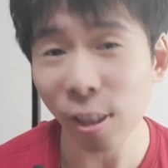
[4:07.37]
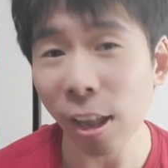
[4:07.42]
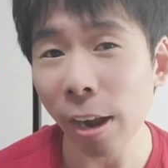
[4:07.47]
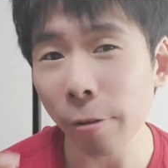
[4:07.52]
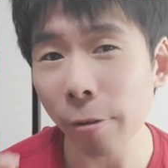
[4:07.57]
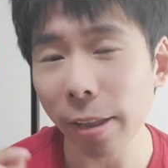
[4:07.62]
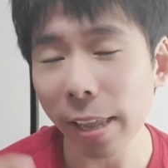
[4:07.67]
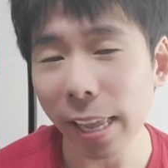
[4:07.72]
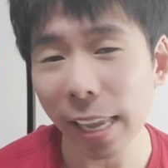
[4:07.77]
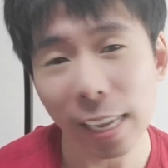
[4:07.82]

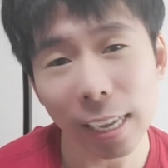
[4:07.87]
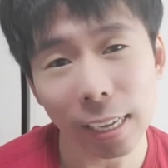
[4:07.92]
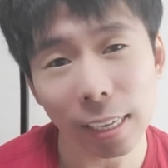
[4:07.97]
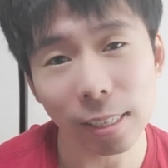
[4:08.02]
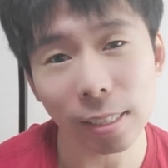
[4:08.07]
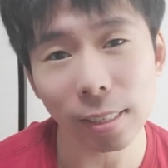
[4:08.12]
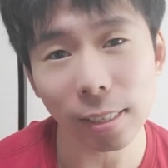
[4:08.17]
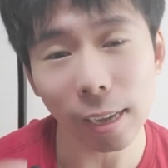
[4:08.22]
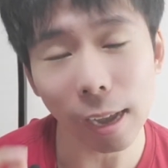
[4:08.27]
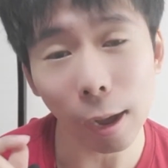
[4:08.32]
there
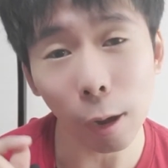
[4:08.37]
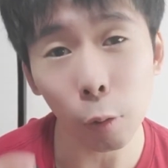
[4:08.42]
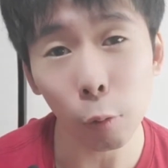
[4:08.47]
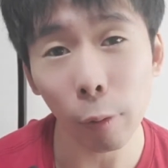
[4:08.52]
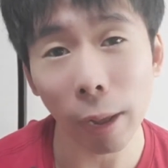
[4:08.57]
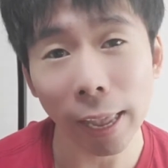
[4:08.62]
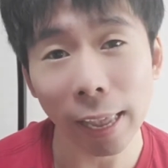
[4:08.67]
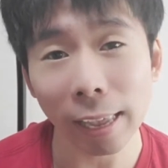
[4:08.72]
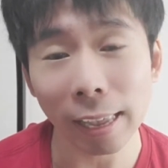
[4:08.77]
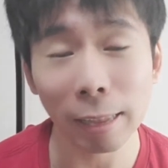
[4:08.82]
is a
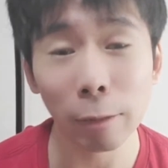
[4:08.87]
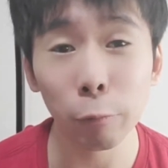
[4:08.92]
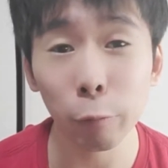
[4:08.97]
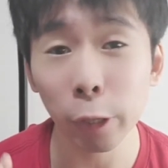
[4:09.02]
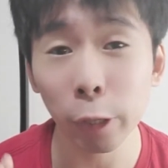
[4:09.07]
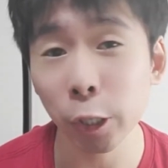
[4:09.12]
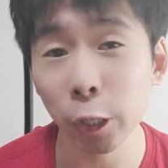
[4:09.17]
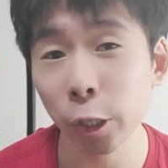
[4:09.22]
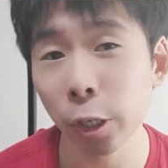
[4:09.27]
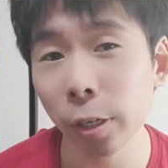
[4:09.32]
way in
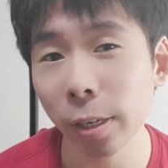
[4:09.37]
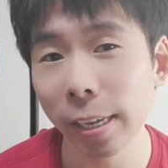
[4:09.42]
which you